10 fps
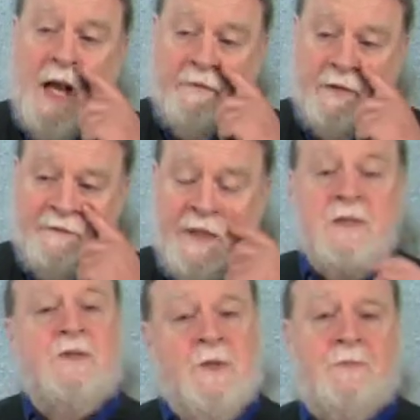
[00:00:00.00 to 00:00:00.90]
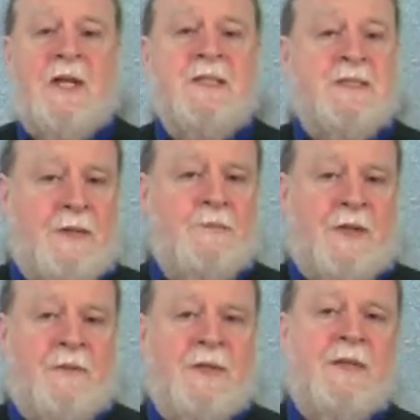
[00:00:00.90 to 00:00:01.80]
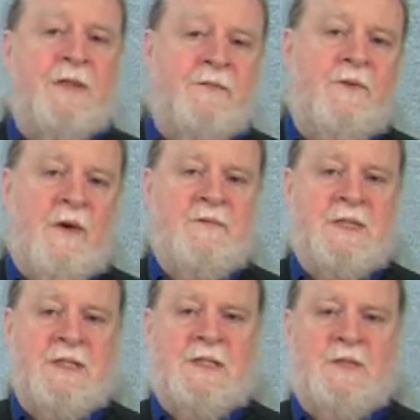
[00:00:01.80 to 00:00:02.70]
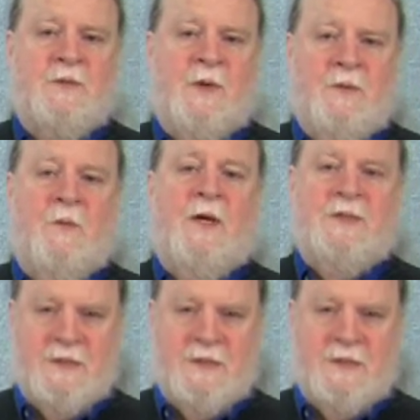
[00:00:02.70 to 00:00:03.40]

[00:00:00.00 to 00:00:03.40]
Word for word: of an event that took place in Plymouth in the fall of 1621.